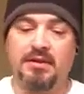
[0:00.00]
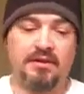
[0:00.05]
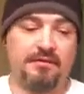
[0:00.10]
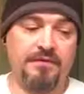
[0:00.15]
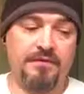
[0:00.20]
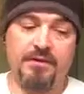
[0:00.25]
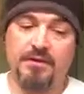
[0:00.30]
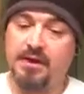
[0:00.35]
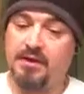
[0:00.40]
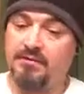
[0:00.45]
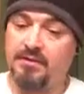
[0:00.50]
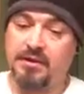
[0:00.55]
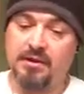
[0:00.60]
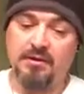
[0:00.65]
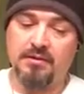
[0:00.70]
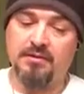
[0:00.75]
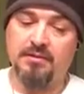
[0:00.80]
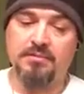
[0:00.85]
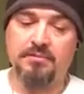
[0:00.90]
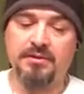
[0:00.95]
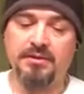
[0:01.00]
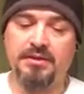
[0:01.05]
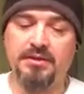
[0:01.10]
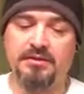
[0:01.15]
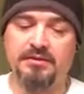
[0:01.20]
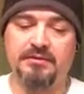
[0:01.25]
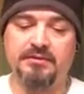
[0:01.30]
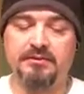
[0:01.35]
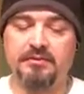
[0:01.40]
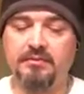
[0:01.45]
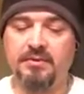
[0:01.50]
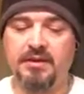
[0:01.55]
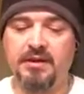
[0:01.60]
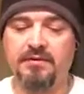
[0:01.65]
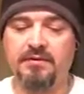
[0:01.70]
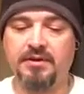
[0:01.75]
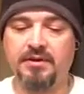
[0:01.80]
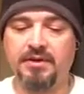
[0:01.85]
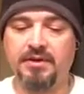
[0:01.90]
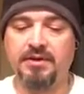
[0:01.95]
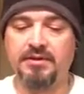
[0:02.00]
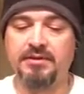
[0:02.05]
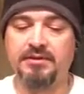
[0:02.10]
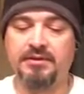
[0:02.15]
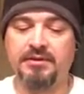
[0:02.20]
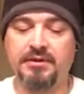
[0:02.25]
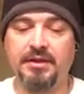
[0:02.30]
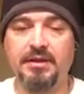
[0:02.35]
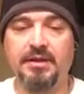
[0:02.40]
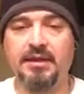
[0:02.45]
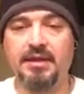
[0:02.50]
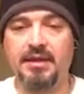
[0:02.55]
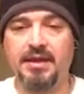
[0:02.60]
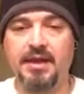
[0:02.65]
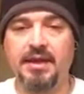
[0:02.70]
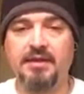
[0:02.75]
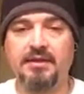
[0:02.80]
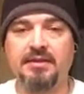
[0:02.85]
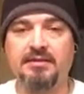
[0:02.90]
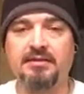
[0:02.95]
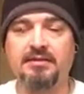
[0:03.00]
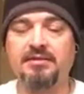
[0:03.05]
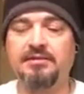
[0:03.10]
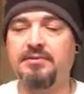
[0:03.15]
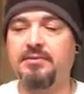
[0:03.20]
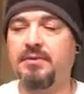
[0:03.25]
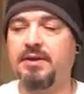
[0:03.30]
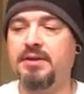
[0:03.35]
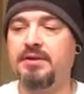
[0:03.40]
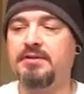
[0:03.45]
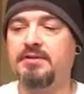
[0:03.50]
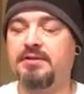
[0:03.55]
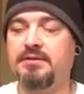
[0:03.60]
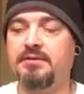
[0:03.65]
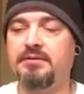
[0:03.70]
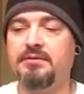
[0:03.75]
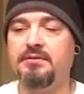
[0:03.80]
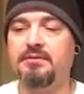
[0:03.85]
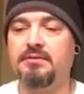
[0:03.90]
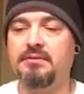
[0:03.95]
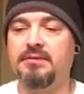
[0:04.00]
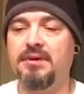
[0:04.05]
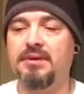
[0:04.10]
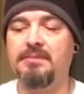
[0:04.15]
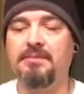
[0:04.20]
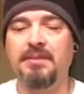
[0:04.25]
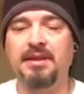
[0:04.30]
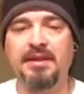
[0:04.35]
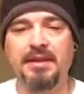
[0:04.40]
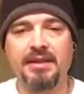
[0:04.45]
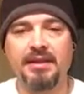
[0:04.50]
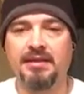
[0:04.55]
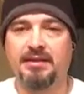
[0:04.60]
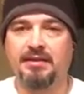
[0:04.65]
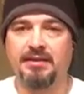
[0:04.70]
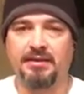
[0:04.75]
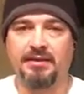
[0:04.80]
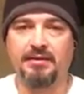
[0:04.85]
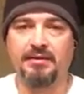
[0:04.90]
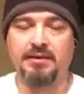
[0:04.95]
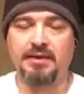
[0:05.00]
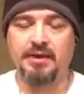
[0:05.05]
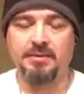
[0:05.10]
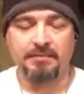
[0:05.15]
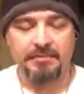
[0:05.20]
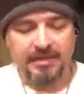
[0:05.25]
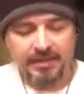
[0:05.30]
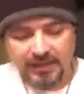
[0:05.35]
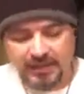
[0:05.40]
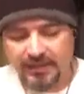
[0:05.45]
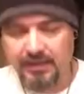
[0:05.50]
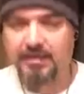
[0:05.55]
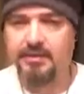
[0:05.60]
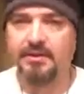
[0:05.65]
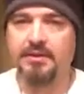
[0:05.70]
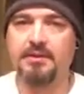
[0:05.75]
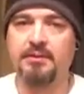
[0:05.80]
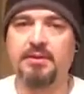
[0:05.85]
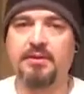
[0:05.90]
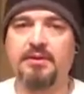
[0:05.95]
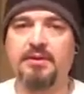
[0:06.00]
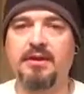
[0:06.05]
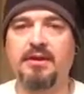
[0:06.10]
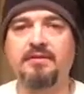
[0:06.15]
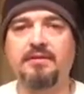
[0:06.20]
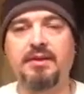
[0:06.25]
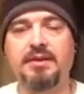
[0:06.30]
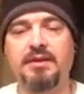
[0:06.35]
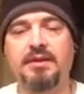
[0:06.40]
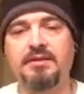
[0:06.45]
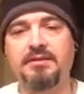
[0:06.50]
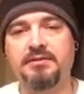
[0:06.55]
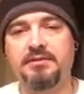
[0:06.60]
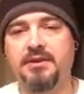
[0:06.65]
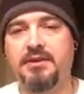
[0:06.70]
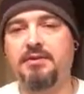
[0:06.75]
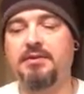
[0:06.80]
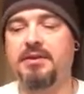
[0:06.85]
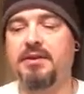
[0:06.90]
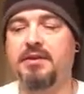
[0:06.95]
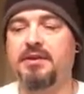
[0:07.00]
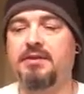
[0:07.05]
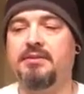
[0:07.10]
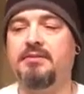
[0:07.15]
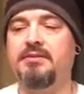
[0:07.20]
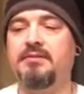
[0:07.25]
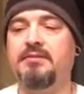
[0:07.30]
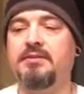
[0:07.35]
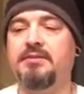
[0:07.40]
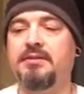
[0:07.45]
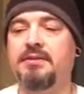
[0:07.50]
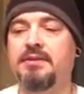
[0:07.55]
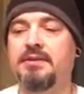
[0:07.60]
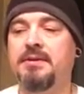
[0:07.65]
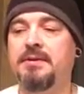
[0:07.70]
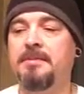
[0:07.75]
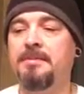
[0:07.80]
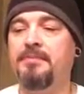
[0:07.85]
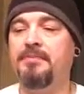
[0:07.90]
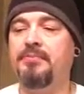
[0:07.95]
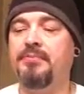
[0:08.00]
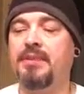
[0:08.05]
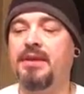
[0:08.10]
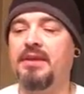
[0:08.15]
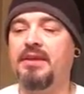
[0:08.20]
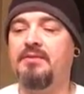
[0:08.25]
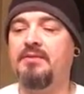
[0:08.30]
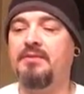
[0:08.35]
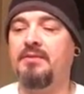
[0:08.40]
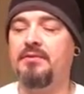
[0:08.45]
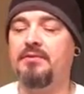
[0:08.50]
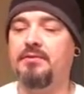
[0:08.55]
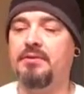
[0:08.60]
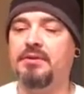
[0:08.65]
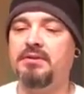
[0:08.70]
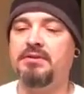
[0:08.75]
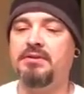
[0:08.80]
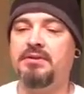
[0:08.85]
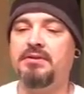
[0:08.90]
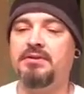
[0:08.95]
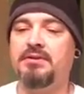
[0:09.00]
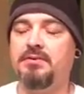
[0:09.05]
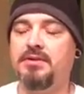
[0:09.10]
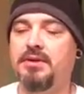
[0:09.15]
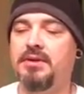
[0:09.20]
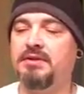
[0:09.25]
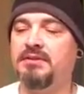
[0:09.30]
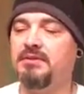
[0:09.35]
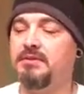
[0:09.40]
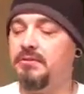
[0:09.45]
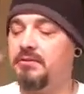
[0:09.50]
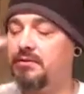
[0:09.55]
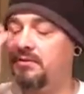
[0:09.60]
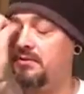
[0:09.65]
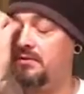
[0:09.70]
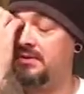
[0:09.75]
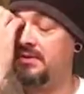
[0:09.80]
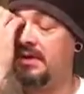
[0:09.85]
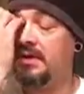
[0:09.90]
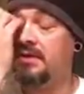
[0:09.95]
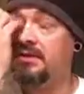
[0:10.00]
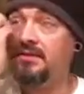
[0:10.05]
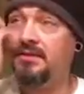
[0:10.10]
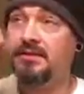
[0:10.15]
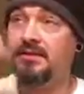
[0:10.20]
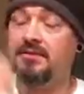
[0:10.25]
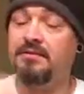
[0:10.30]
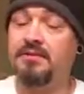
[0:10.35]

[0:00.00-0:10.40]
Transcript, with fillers: if you have to go to the police, whatever it is, you need to get out of that situation immediately. Immediately, whether you have kids or no kids. If you are in a situation where there's jealousy